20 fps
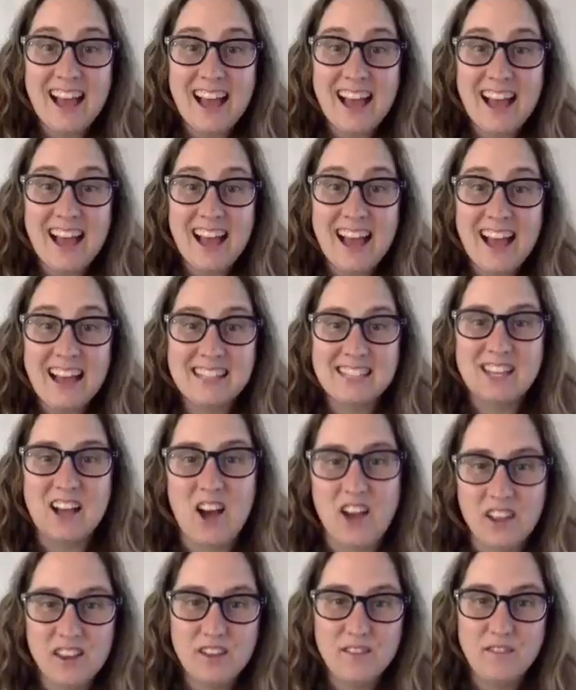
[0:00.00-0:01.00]
Hey guys,
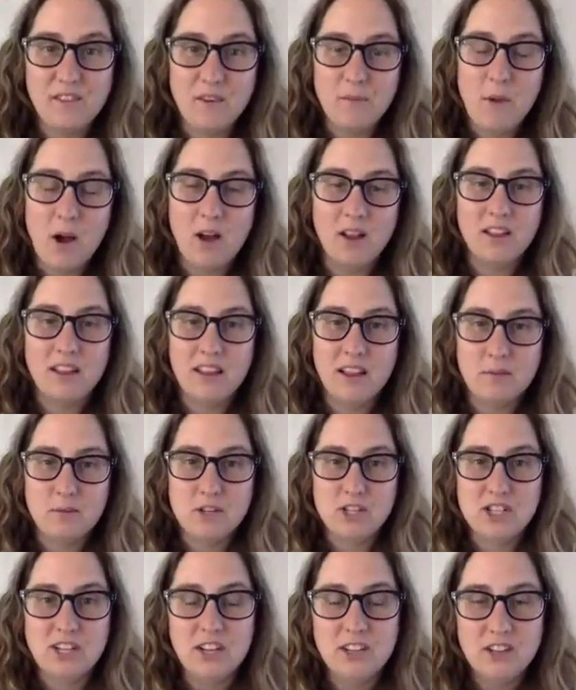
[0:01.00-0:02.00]
Holly from
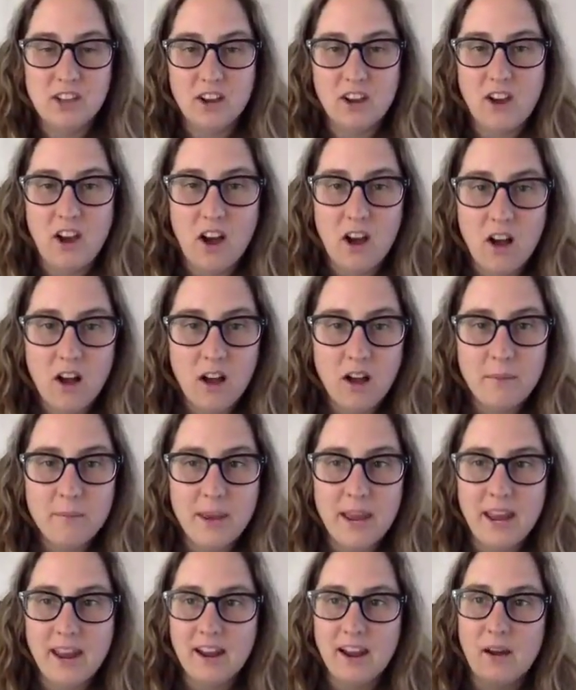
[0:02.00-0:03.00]
hollylambershell.com,
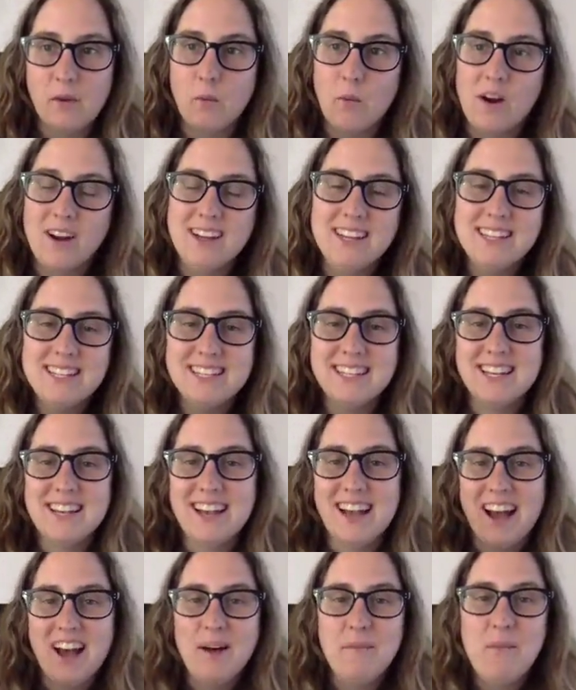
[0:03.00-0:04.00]
and I wanted to
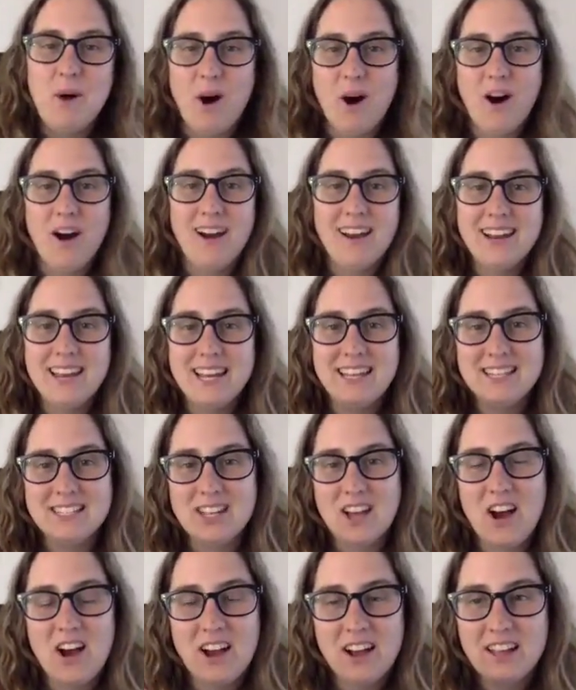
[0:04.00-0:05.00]
come on and
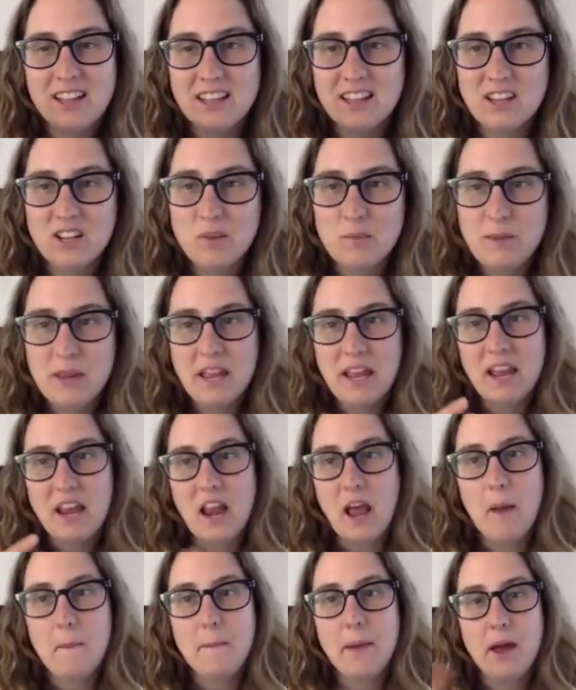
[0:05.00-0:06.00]
talk a little bit
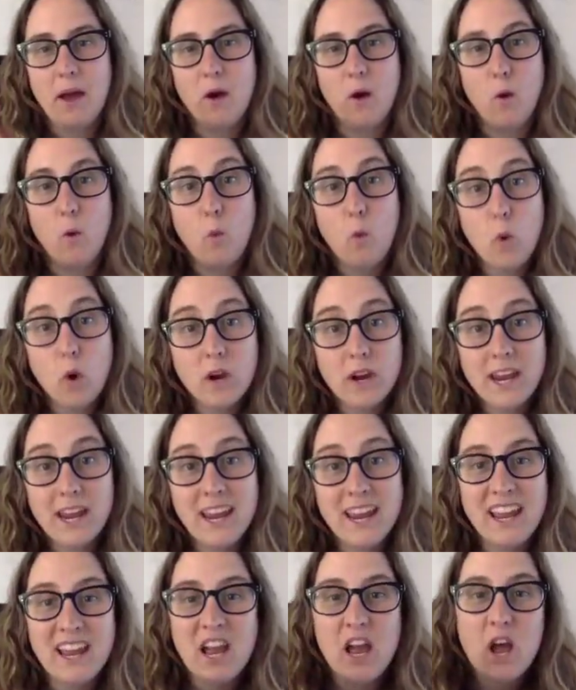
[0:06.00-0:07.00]
about
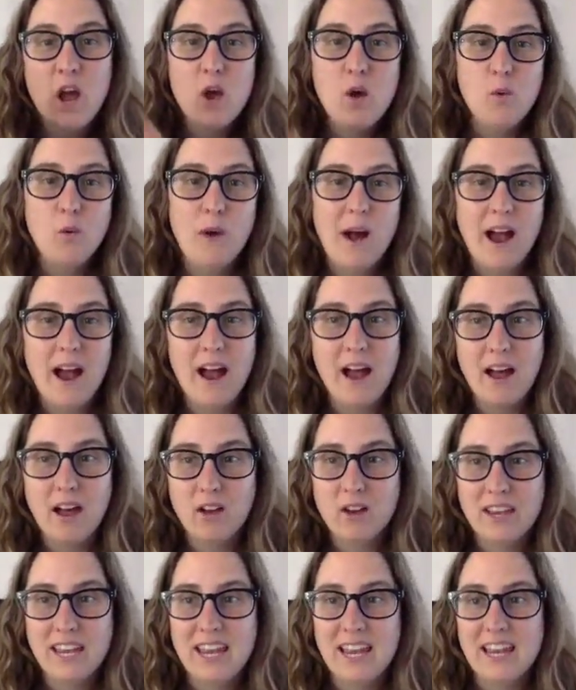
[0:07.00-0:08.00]
working while
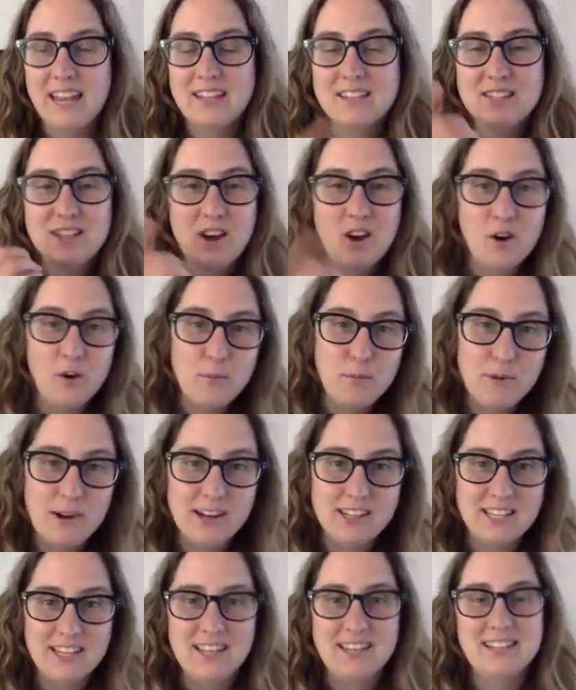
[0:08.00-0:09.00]
kids are
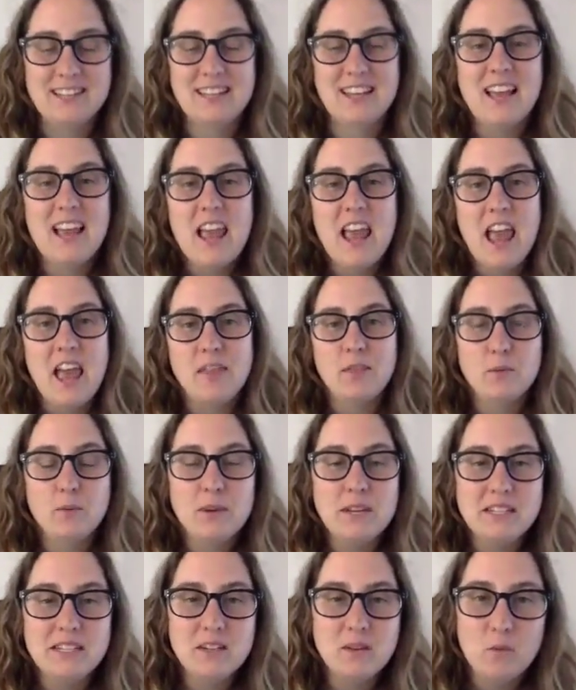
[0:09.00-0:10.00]
present. And the
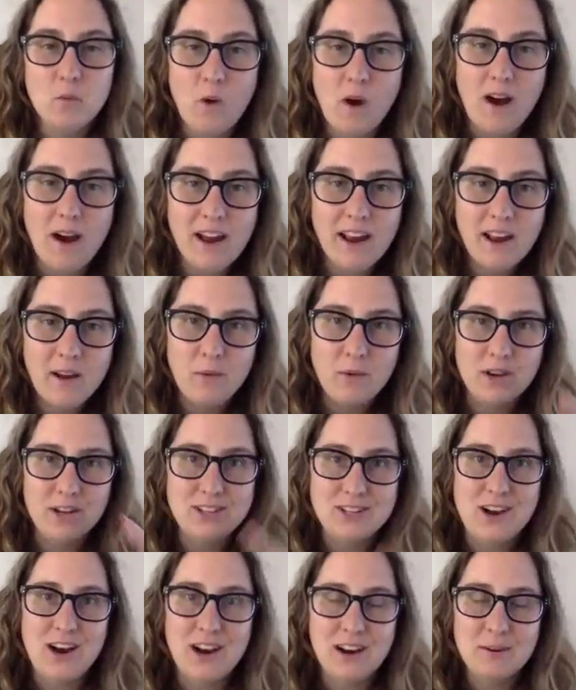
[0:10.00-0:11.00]
reason why I want to
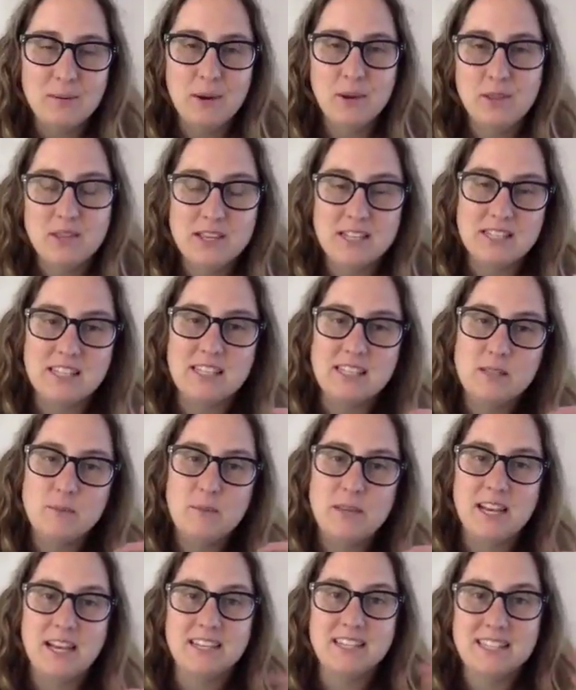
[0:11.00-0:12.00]
talk about this is
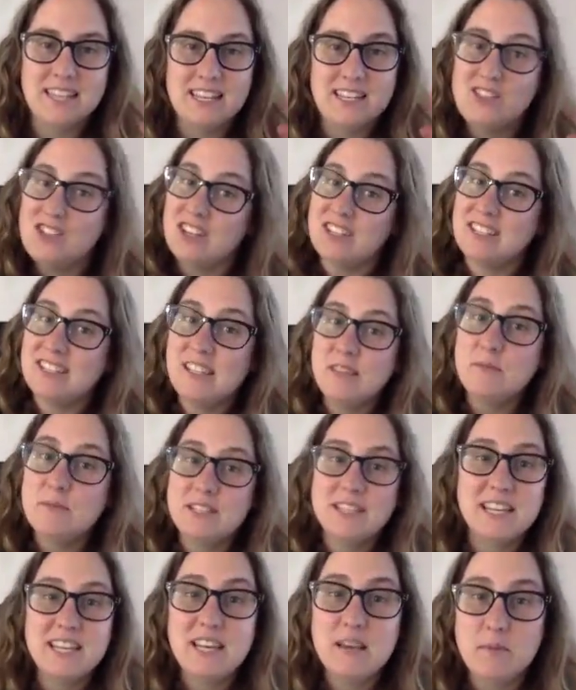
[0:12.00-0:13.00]
because it just seems
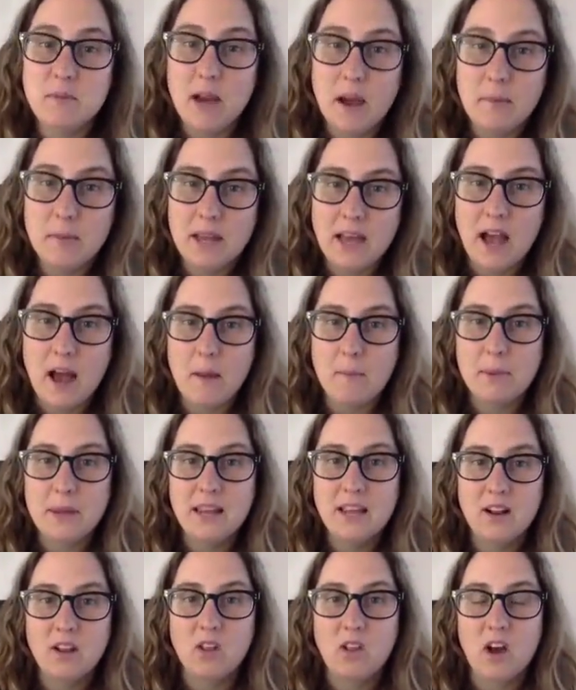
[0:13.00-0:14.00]
to keep coming up
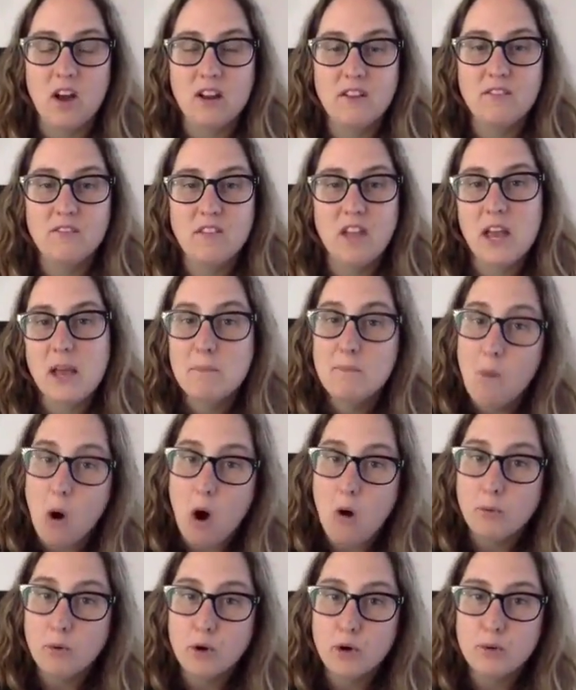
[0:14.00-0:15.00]
in a lot of like
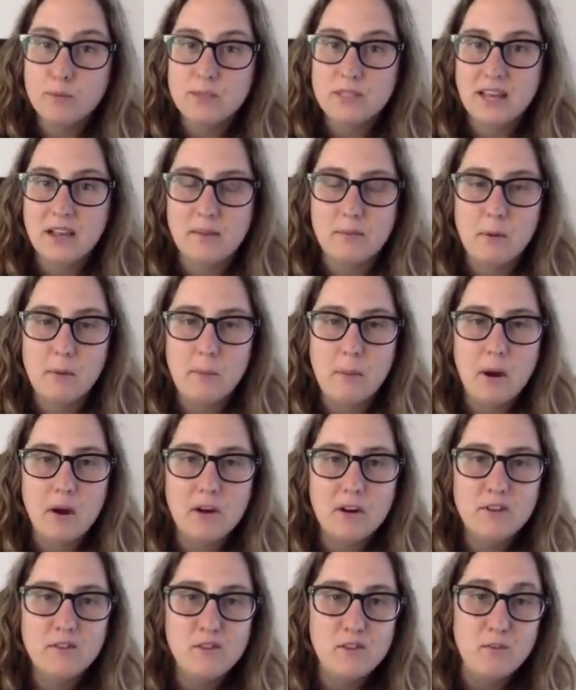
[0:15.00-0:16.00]
mom groups that I'm a part
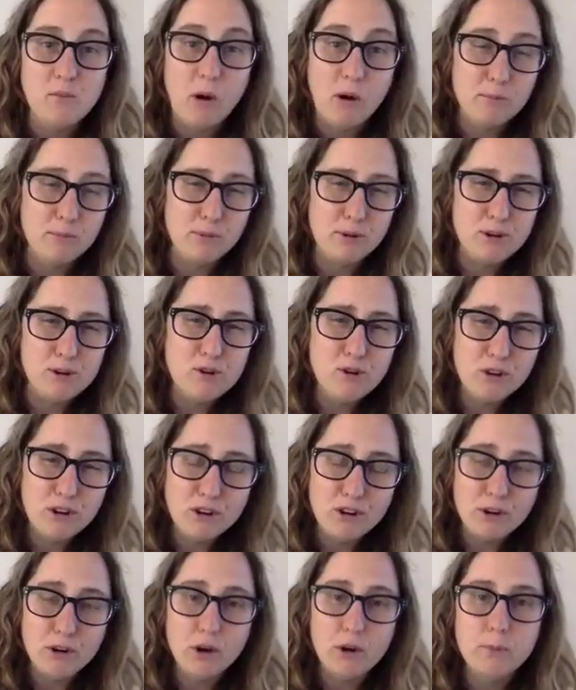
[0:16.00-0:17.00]
of or
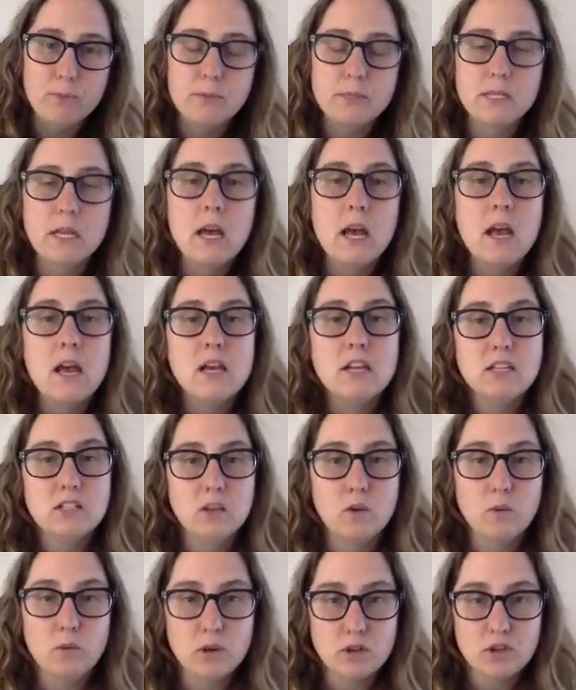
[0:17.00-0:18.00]
mompreneur groups.
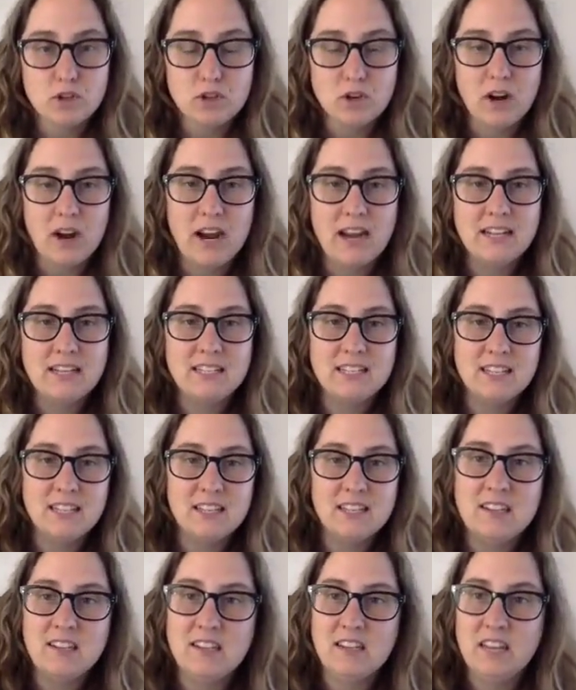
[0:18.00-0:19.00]
So we're trying
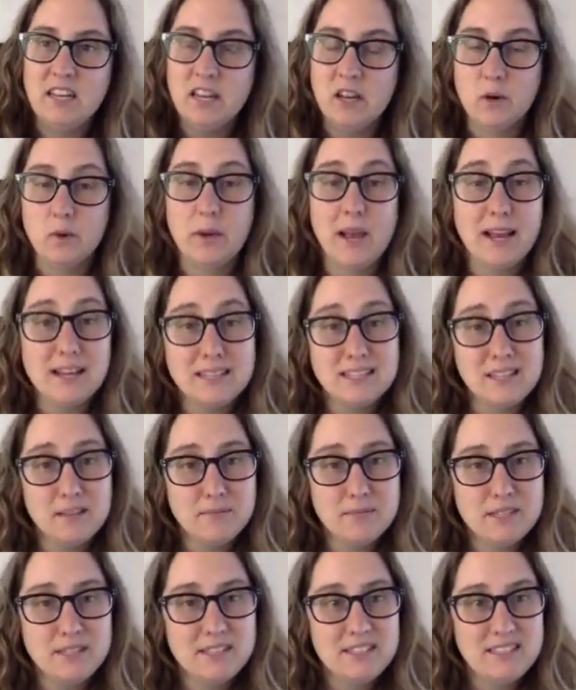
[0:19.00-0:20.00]
to, get some
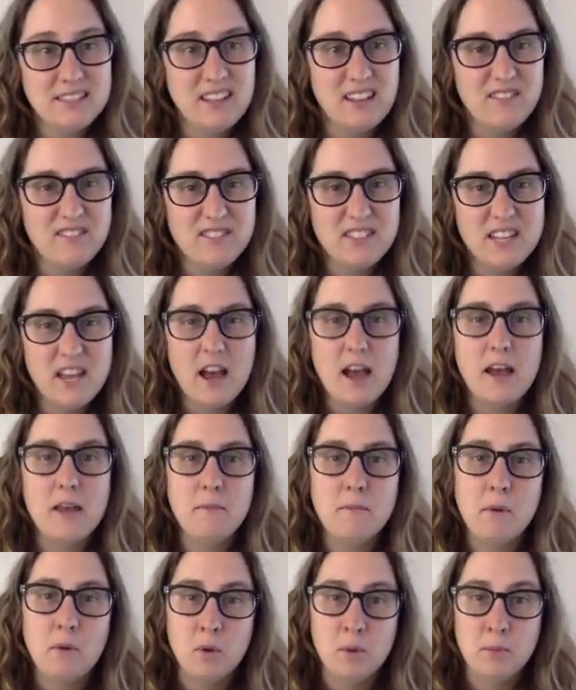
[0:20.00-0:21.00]
stuff
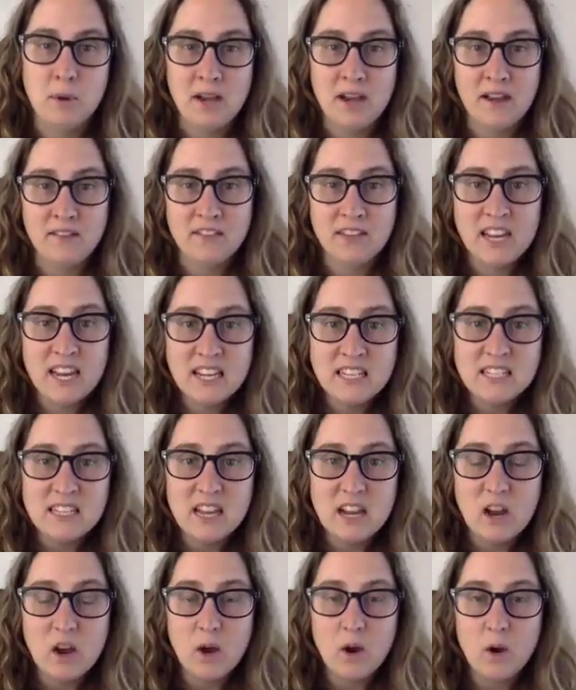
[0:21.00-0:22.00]
done, but we might have kids at
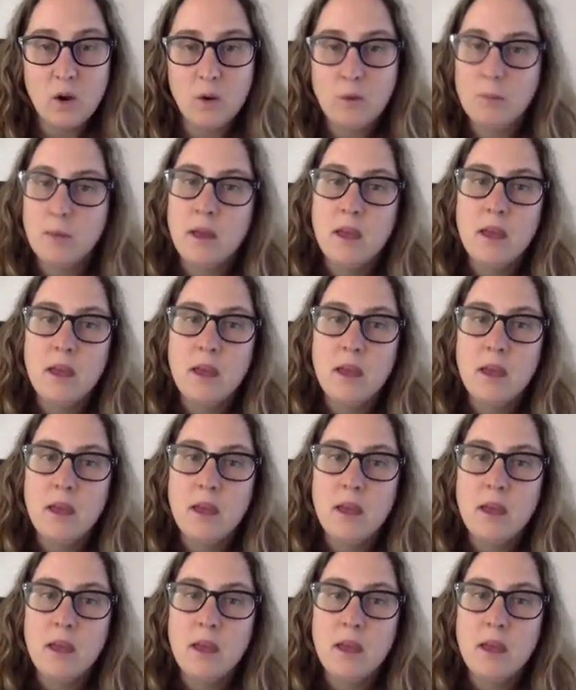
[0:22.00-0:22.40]
home.